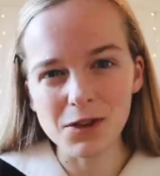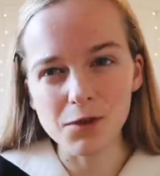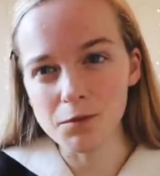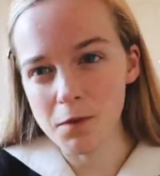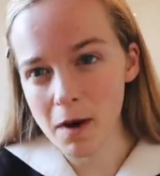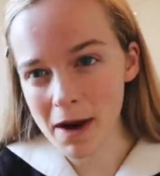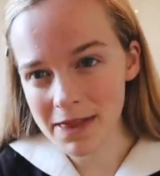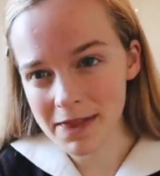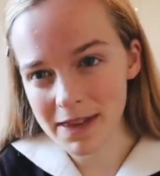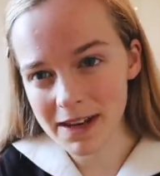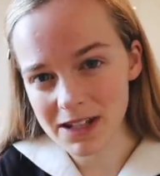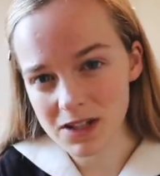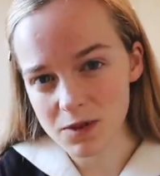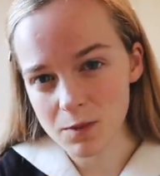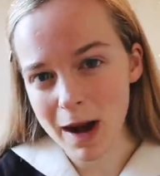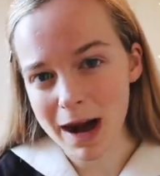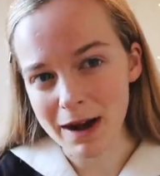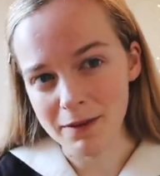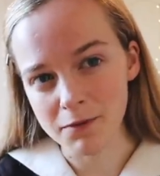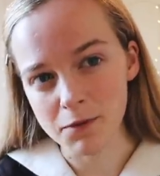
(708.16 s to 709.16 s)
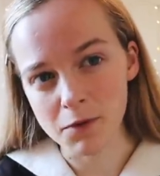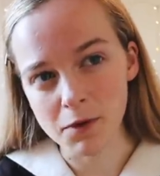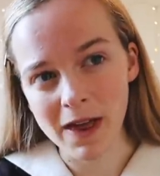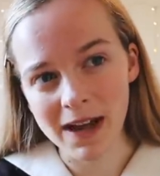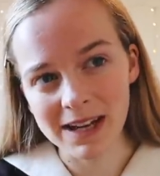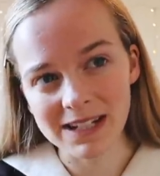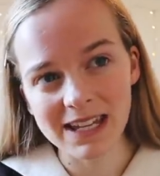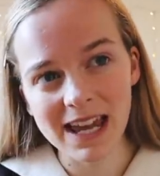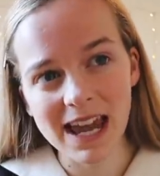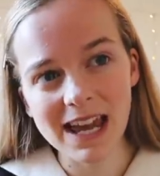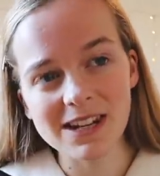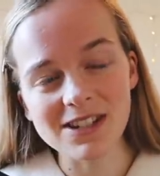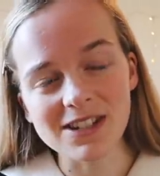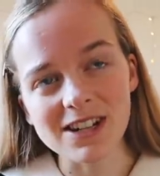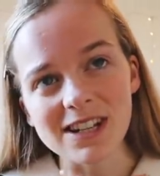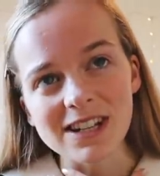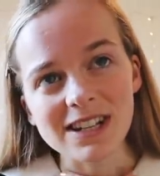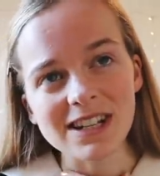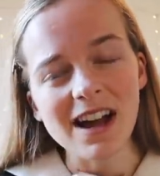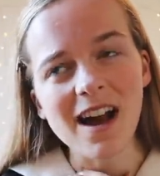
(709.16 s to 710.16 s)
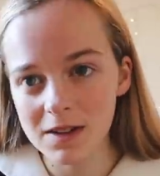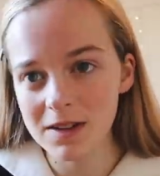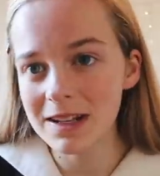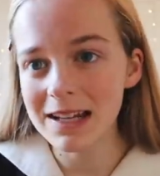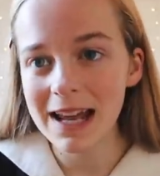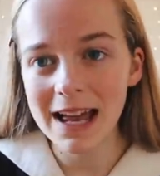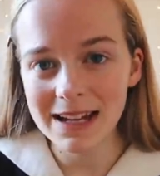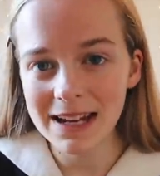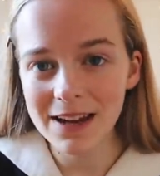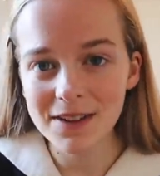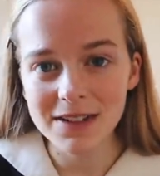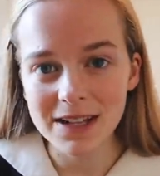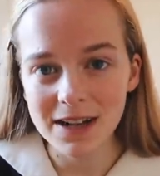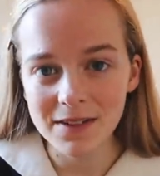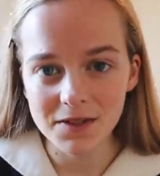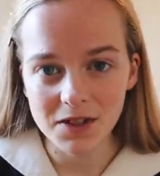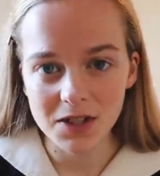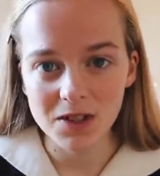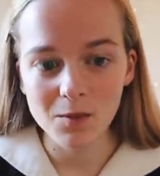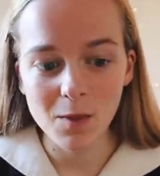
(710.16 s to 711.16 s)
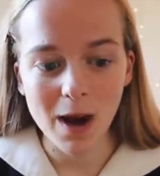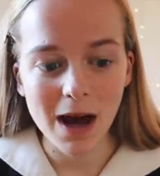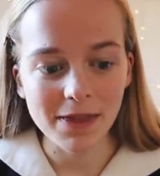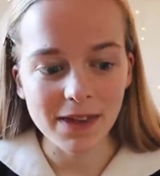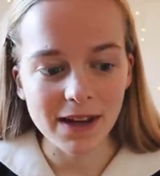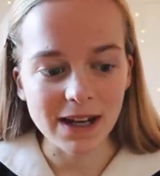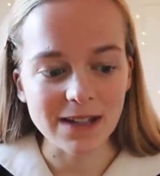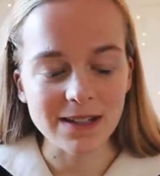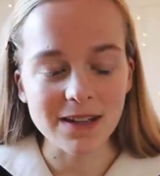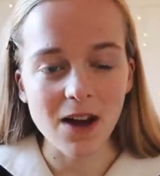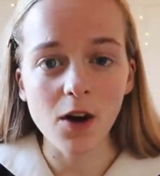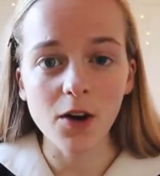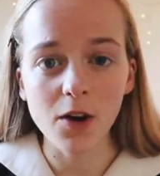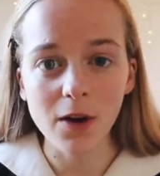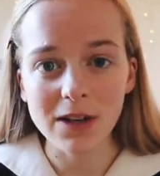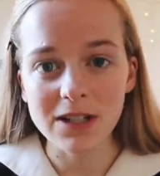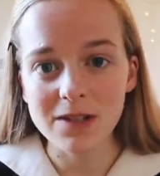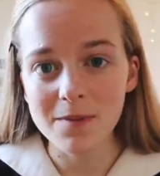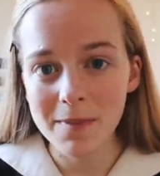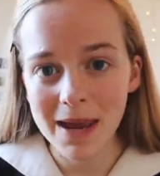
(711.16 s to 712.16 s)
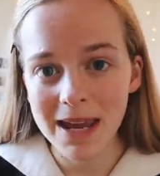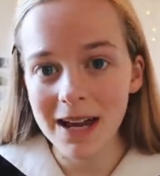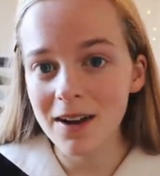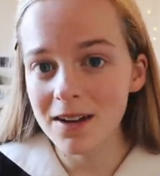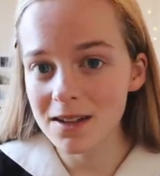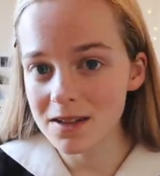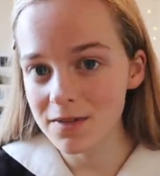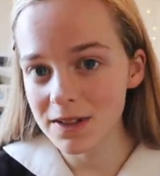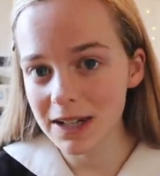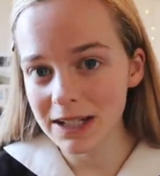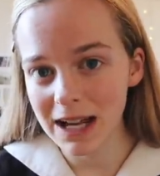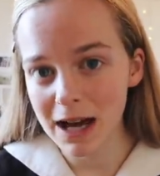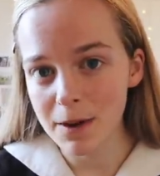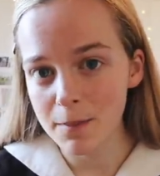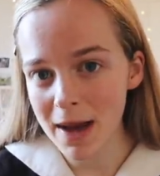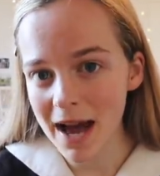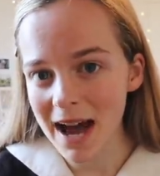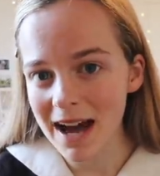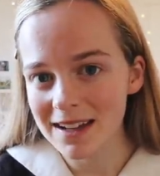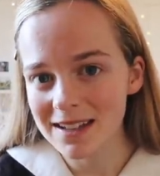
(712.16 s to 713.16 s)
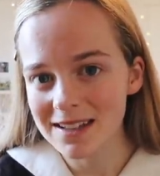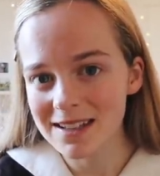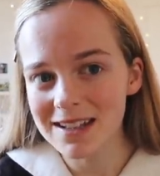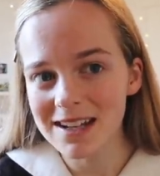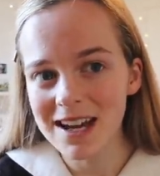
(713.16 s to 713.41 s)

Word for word: the right thing to wear for that occasion. Letting ourselves just wear things are going to make us feel our best.